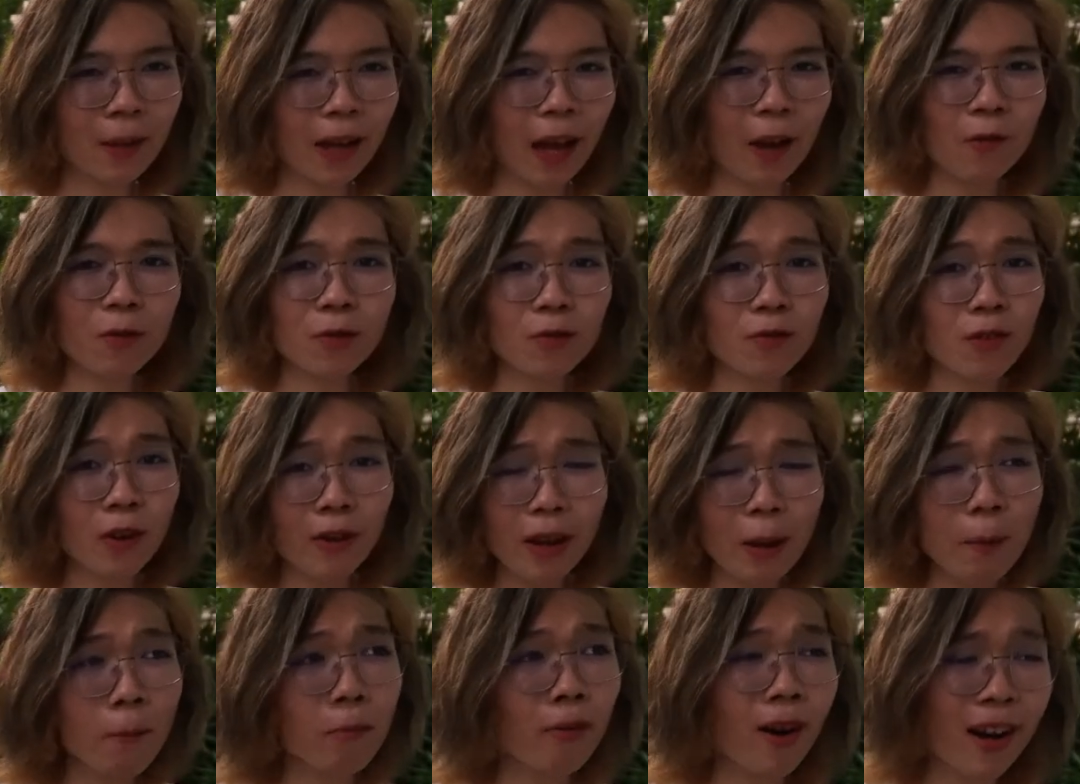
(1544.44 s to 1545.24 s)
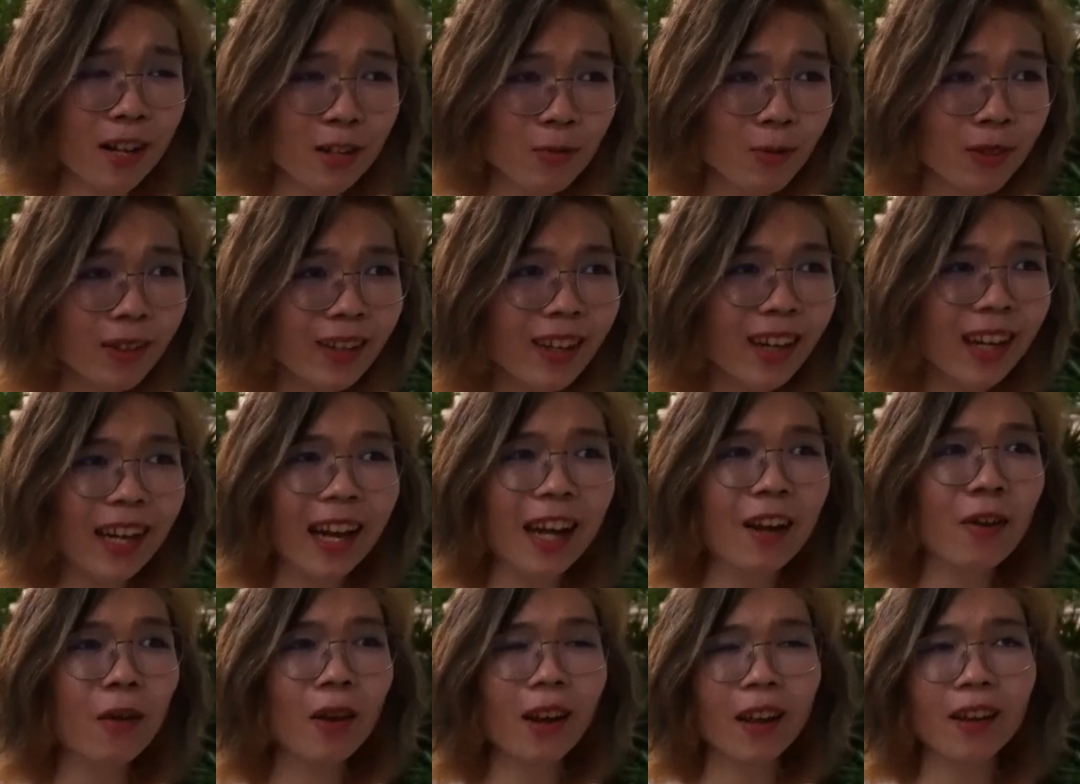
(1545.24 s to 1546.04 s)
like I was very impressed with that, and
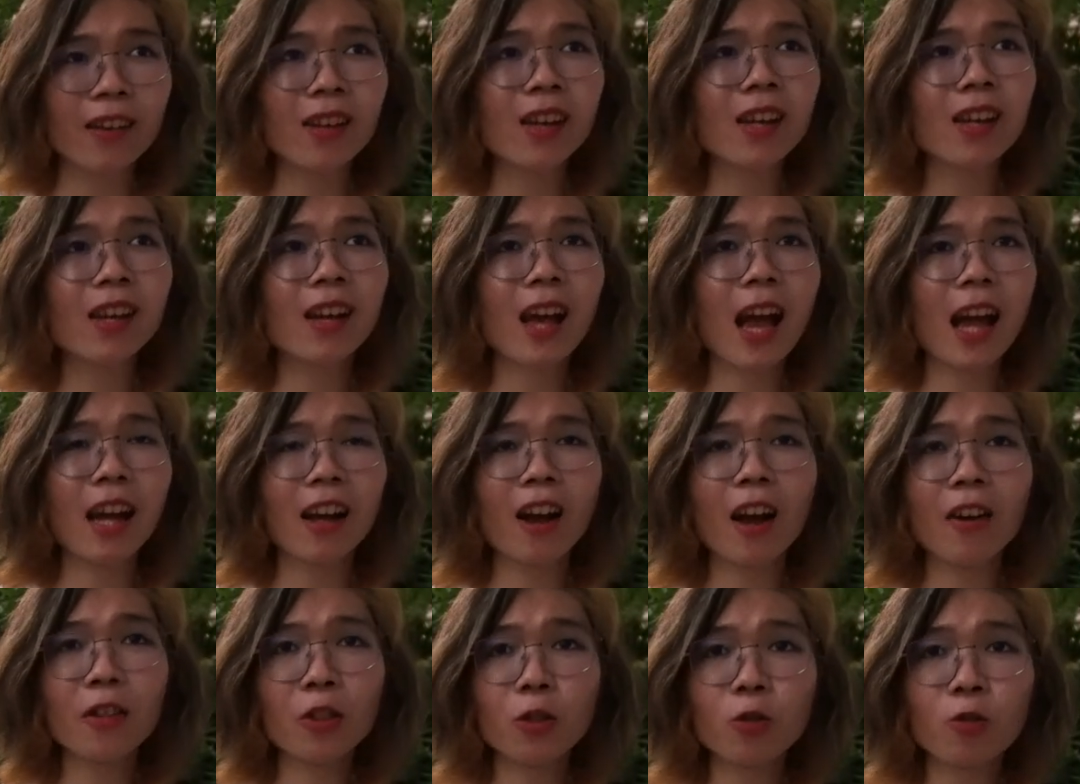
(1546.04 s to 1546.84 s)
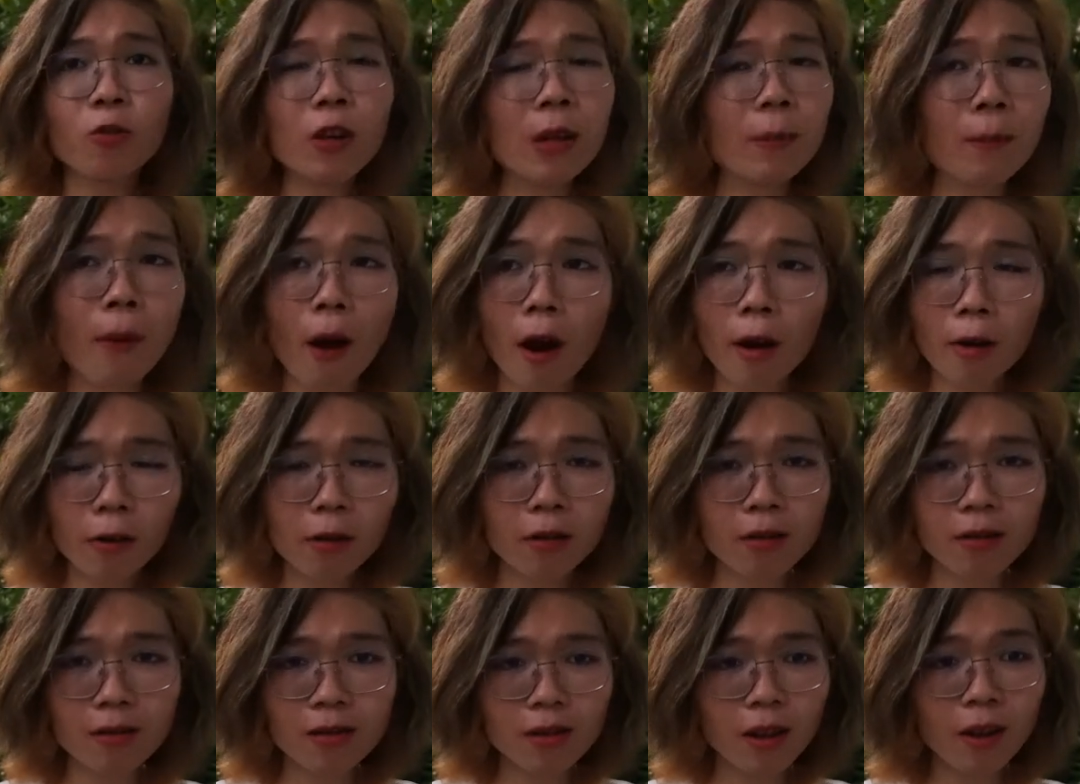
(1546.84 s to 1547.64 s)
I like I got three
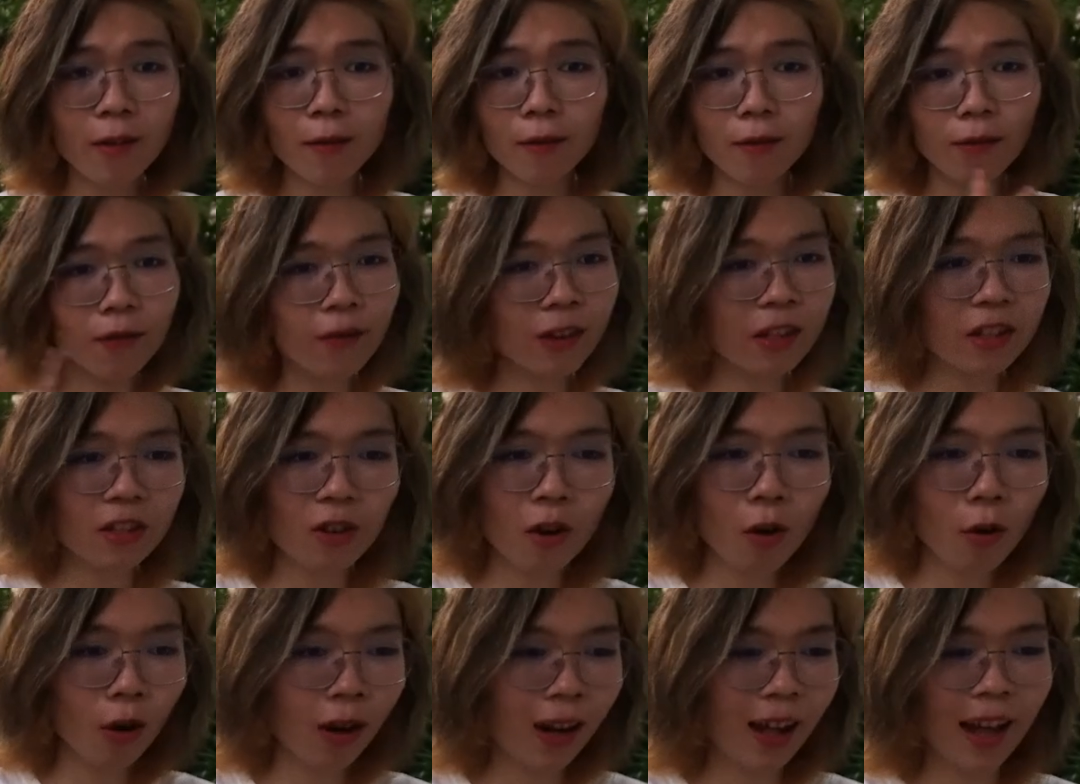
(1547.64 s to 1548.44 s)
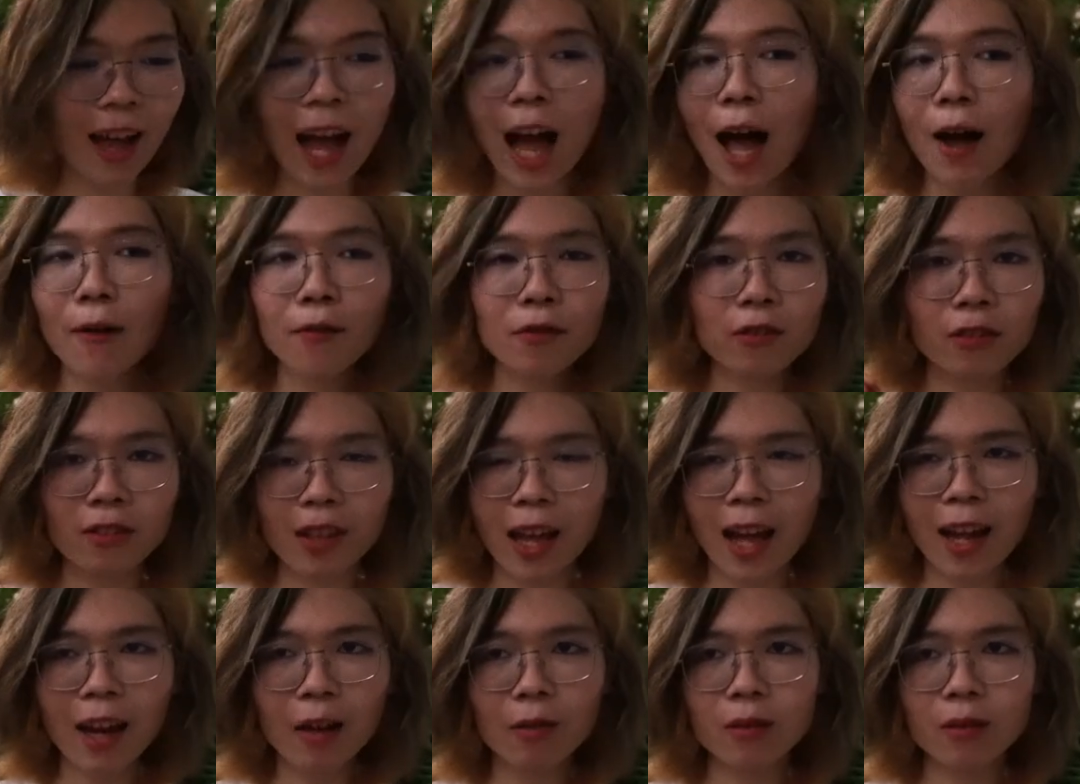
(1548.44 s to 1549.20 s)
bottles of Fritz Cola after that.